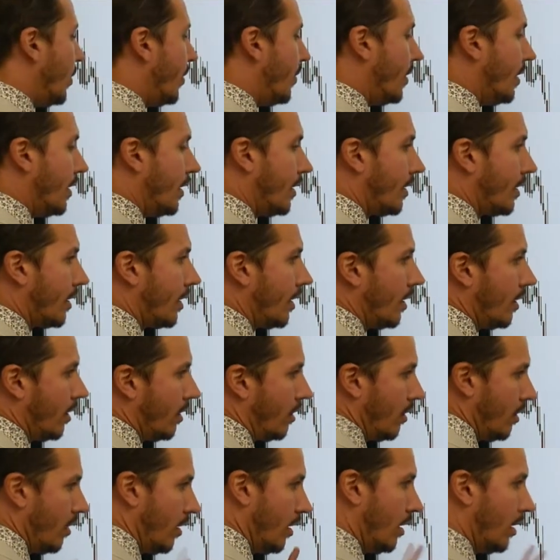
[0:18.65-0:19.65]
with this
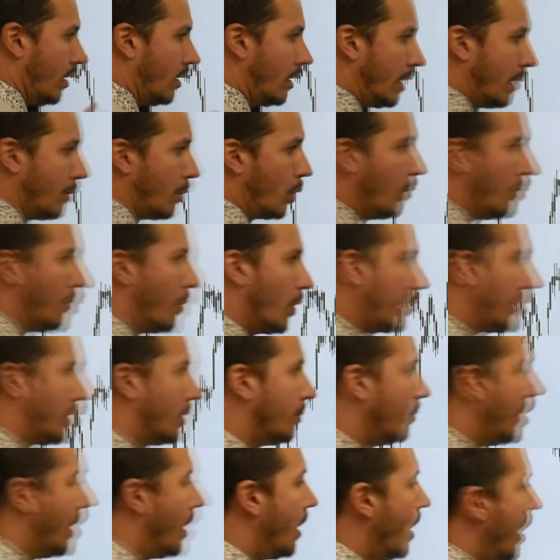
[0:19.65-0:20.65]
double
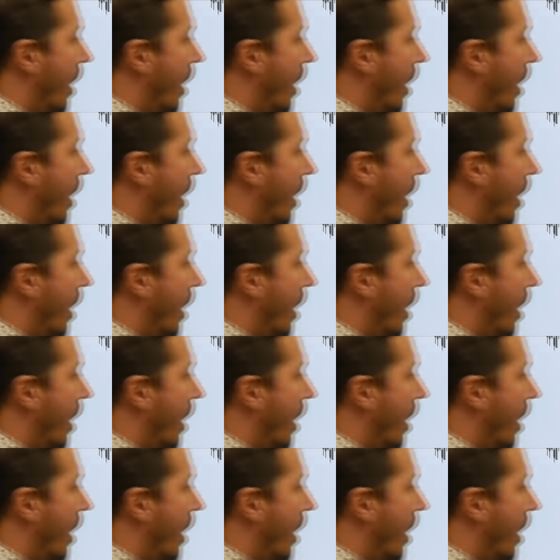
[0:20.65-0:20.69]
bottom,